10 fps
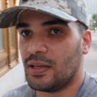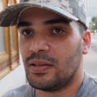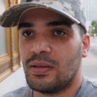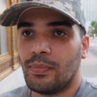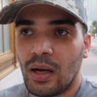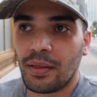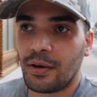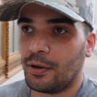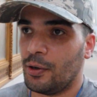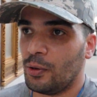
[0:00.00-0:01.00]
It is the
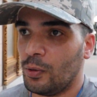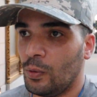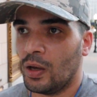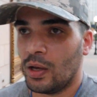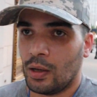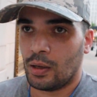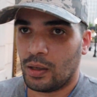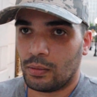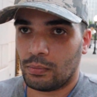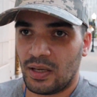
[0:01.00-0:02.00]
mother who
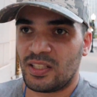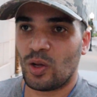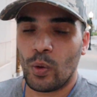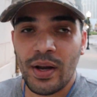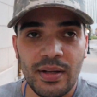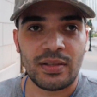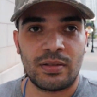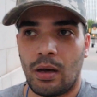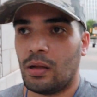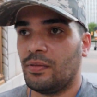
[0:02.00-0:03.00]
is a witness
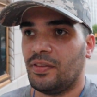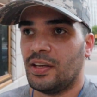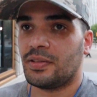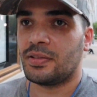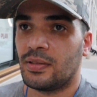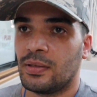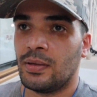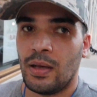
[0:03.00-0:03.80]
to all of this,